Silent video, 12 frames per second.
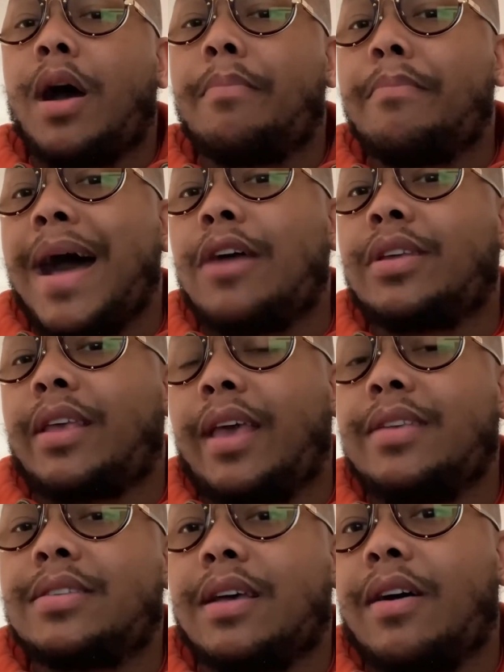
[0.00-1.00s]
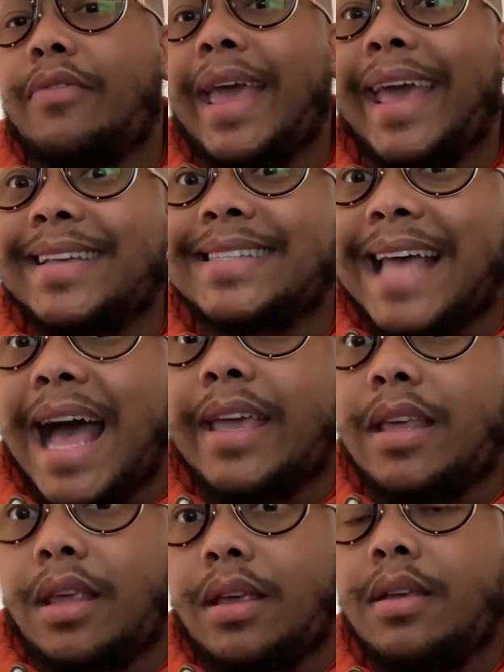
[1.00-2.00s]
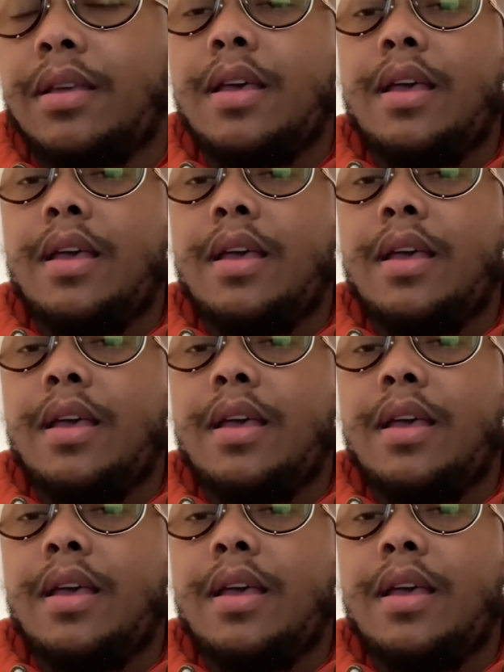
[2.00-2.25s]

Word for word: a mild case of anxiety.